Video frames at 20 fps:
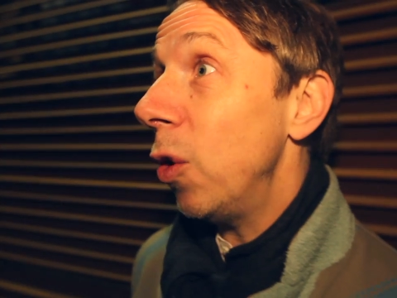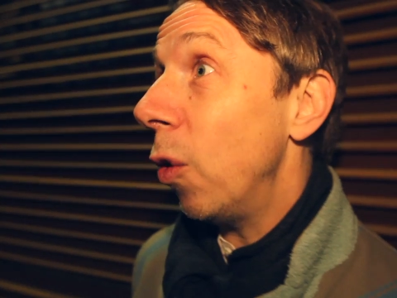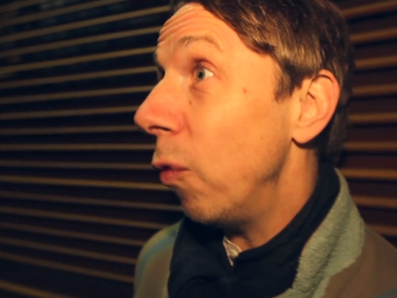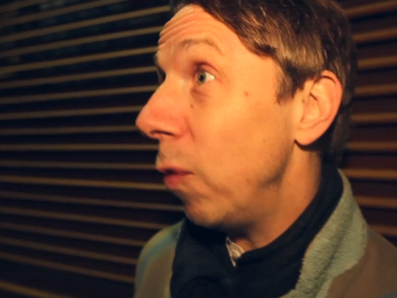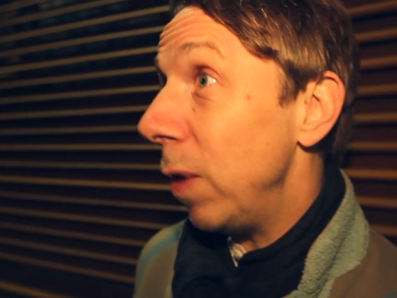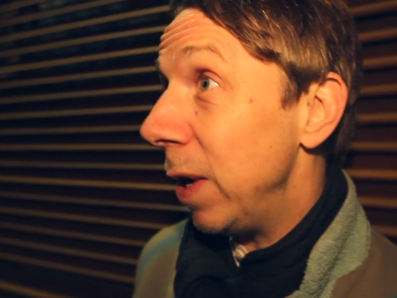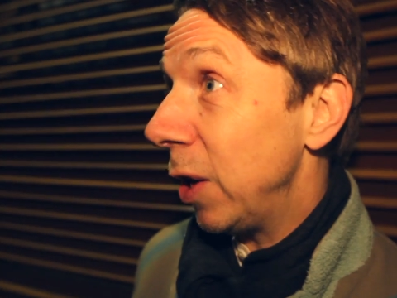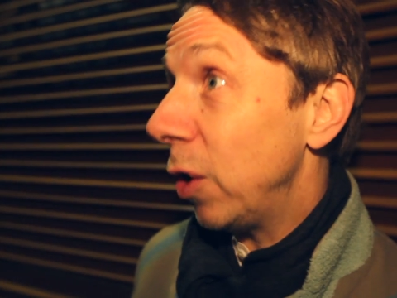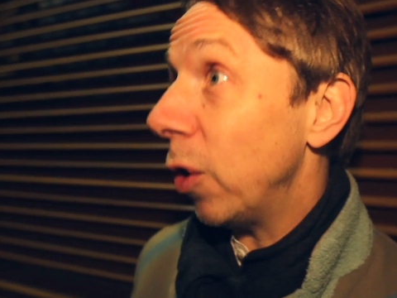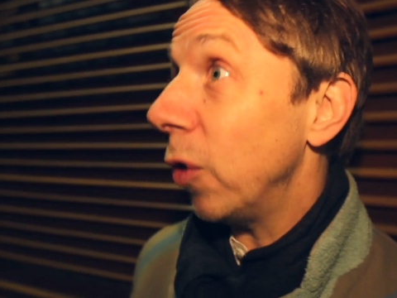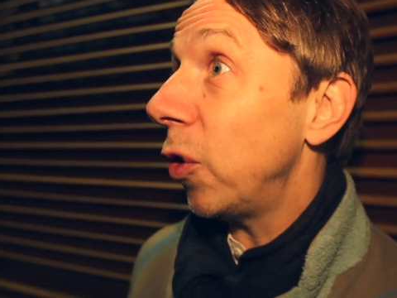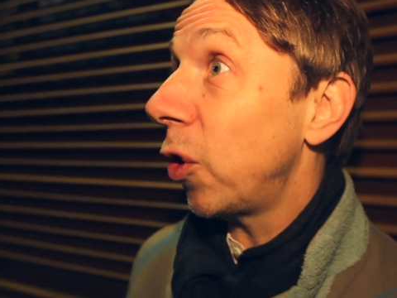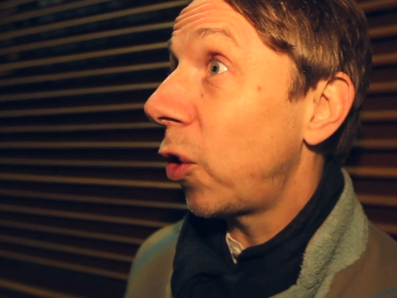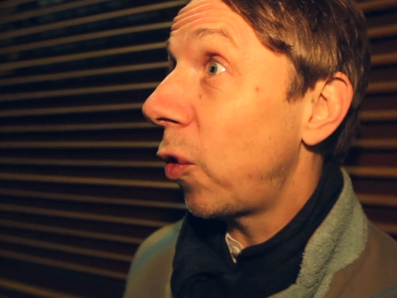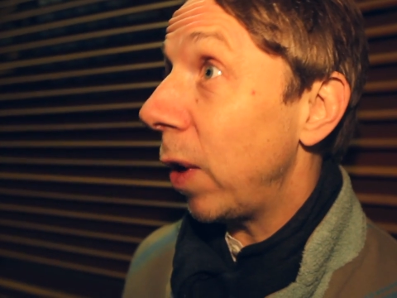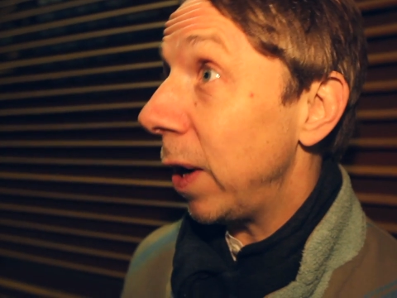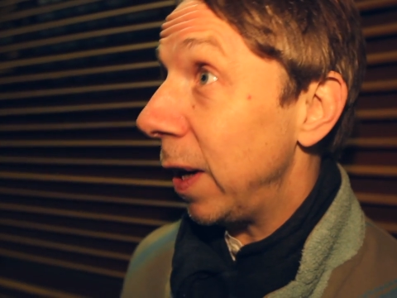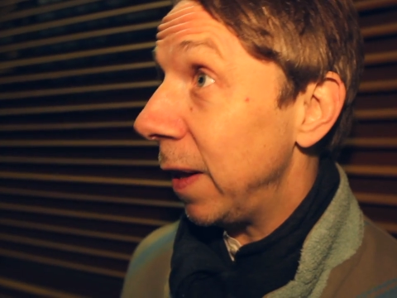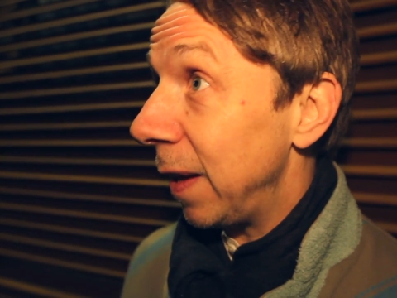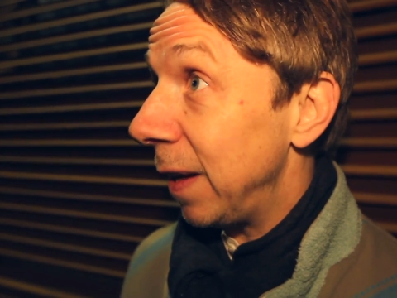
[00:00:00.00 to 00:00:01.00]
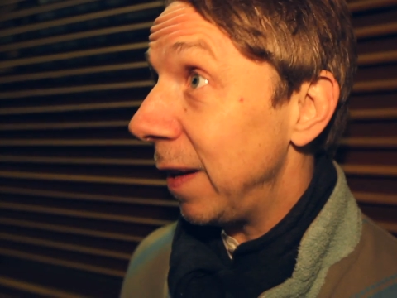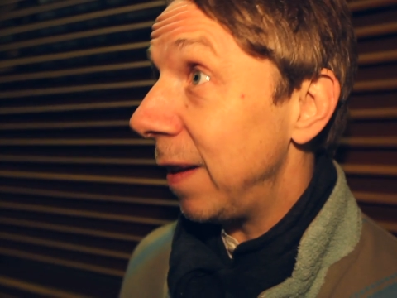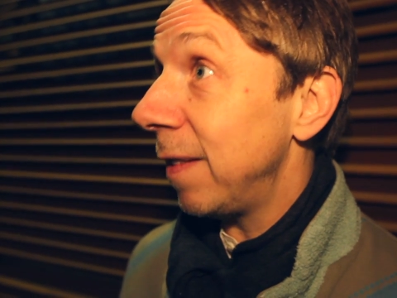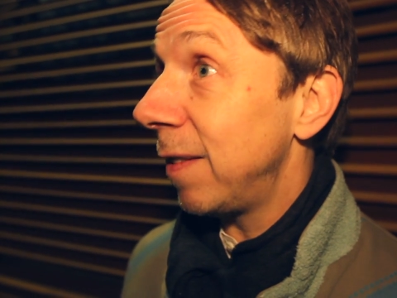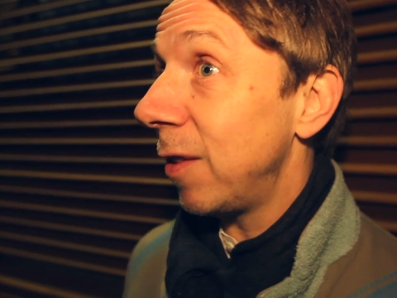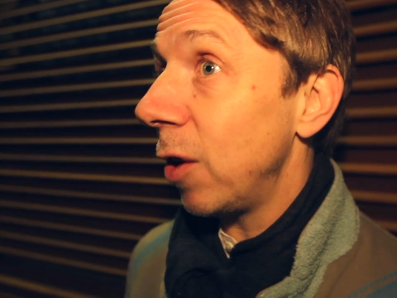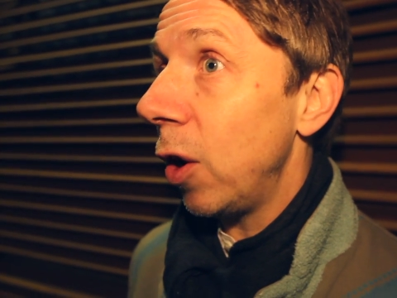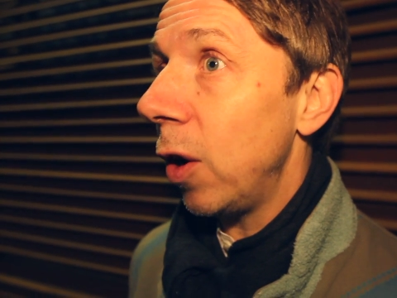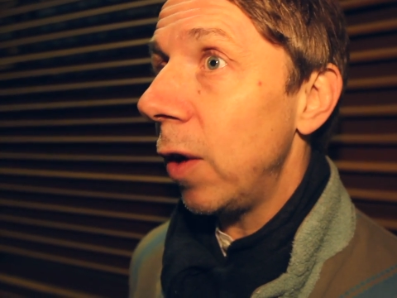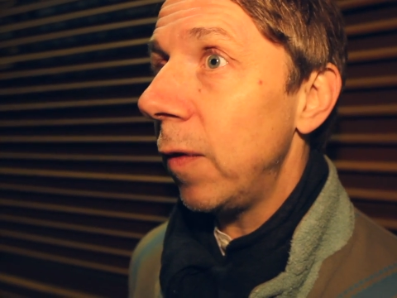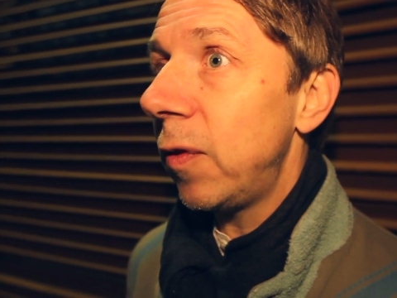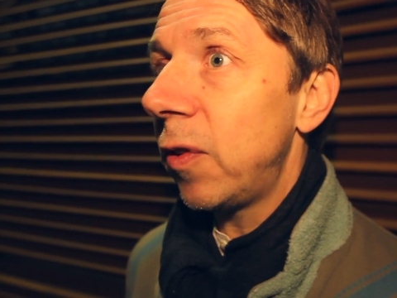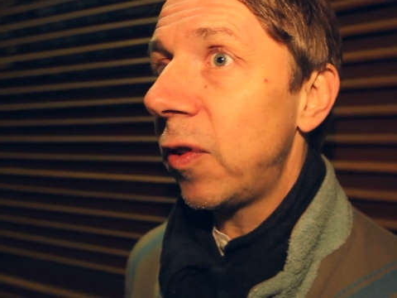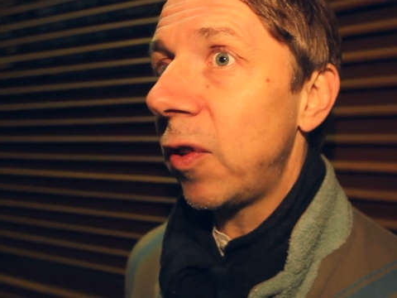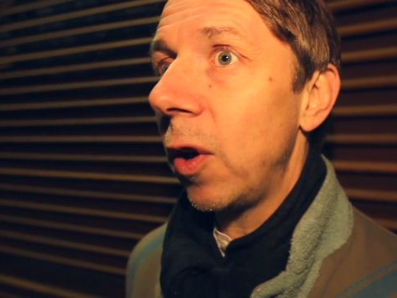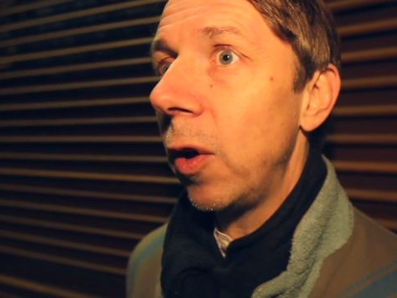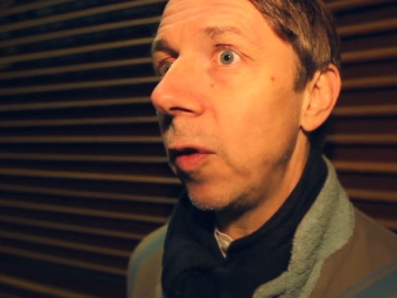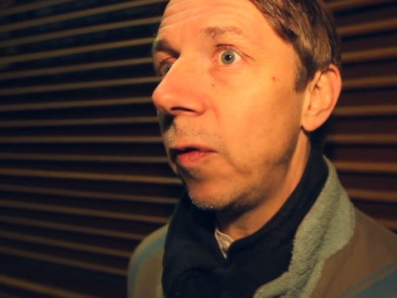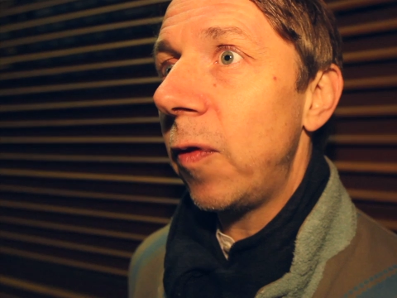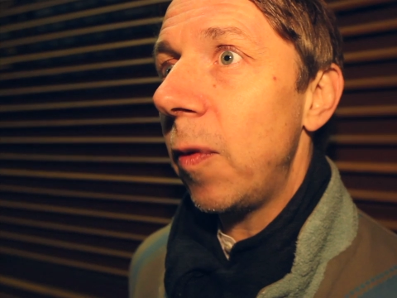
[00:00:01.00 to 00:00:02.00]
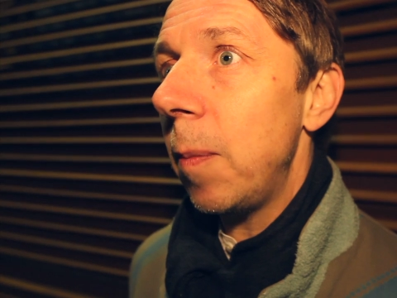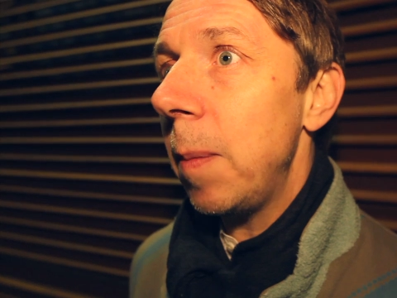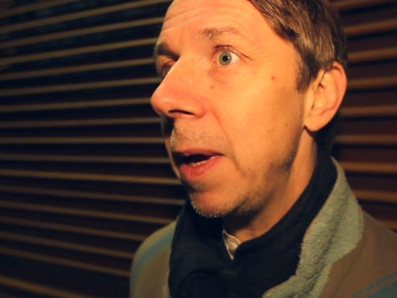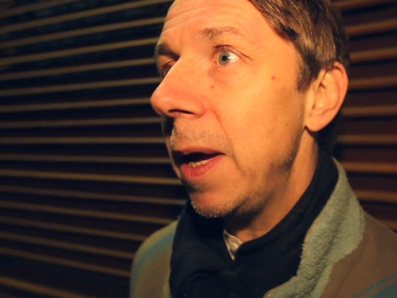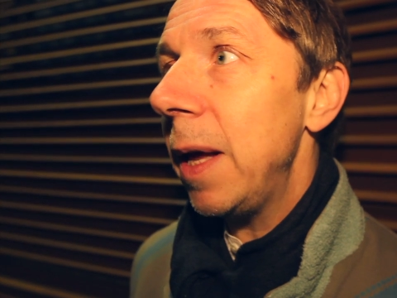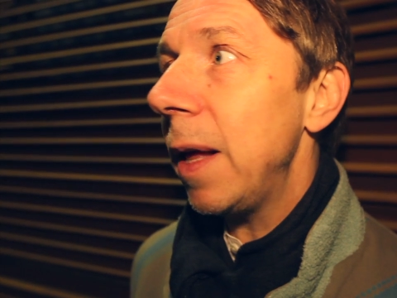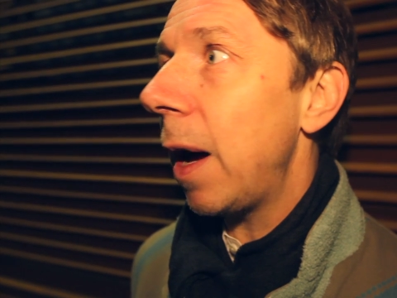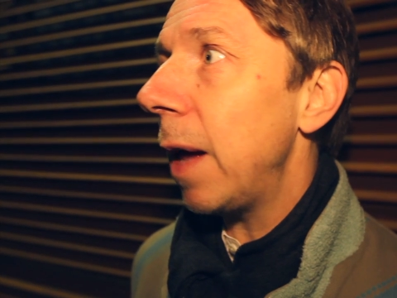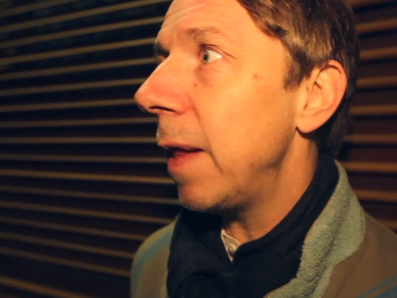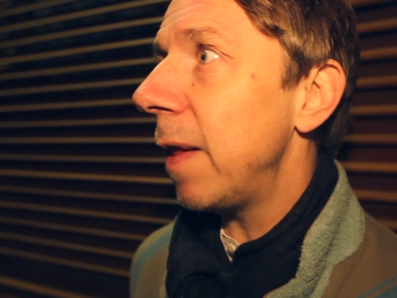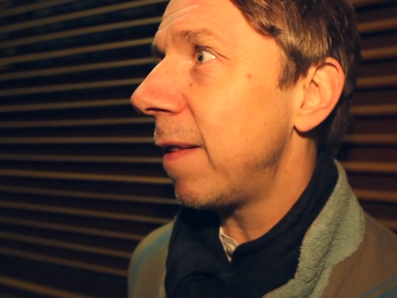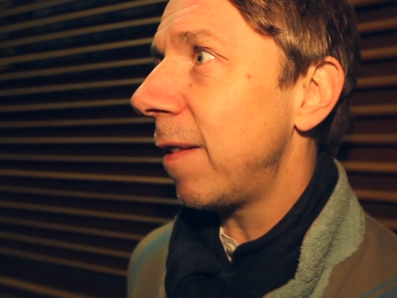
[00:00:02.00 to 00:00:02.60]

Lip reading: not really got the credit they deserved. So for me,